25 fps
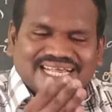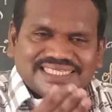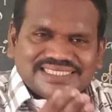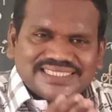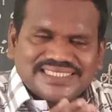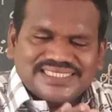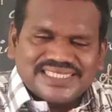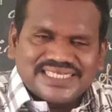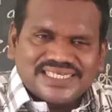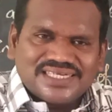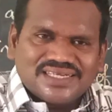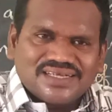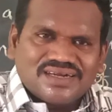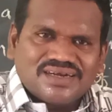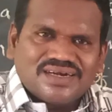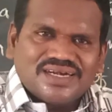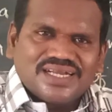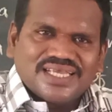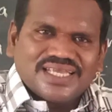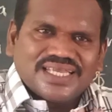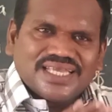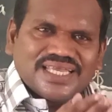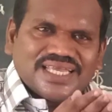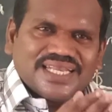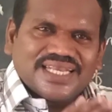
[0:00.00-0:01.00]

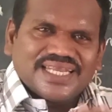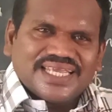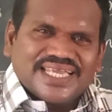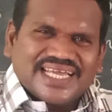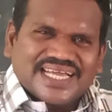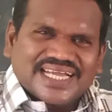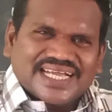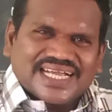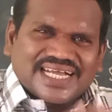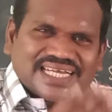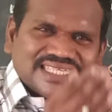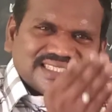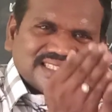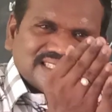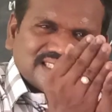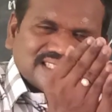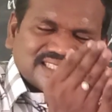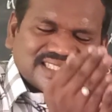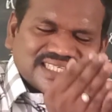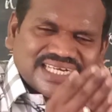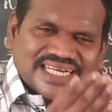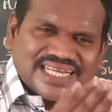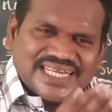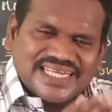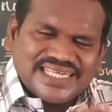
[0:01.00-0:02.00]
considered in a
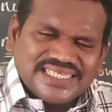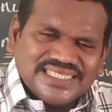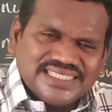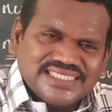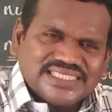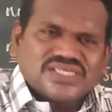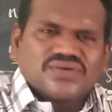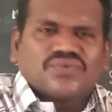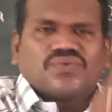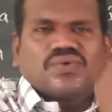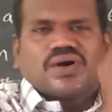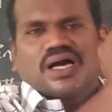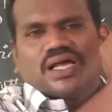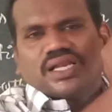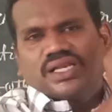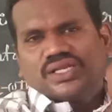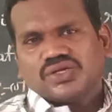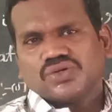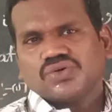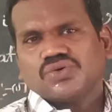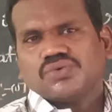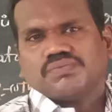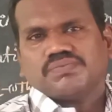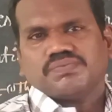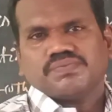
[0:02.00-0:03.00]
constrained
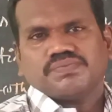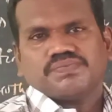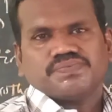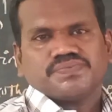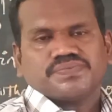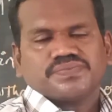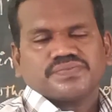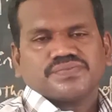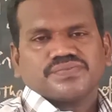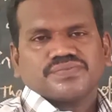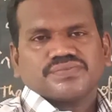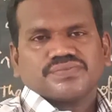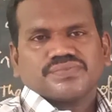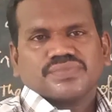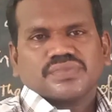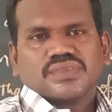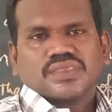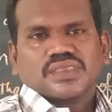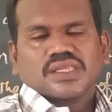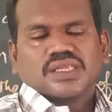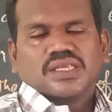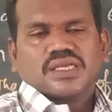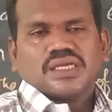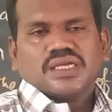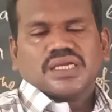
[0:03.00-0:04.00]
volume.
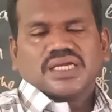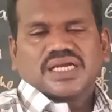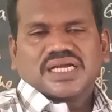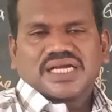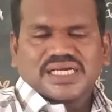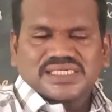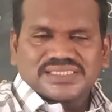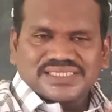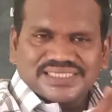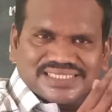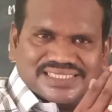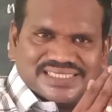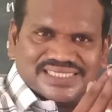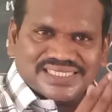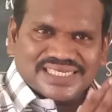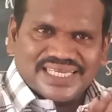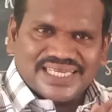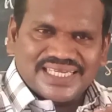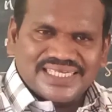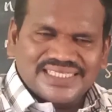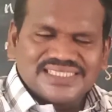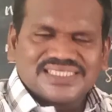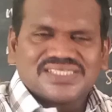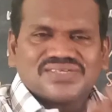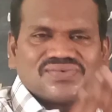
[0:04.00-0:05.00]

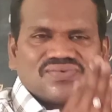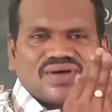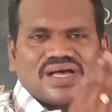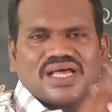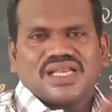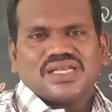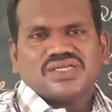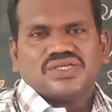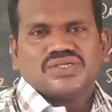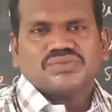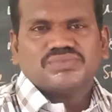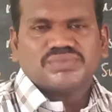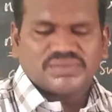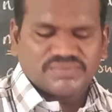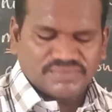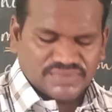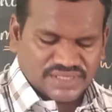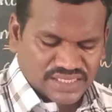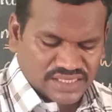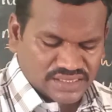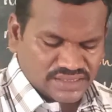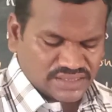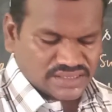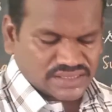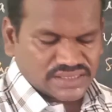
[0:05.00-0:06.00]
Constrained volume
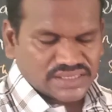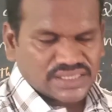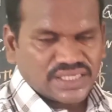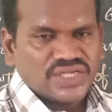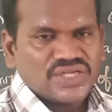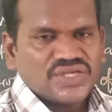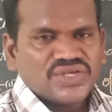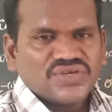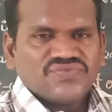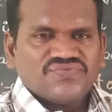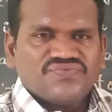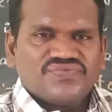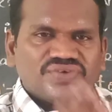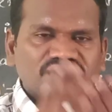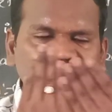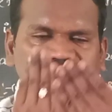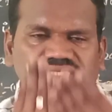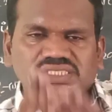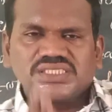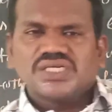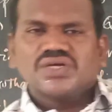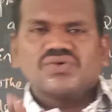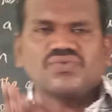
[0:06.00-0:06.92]
means fixed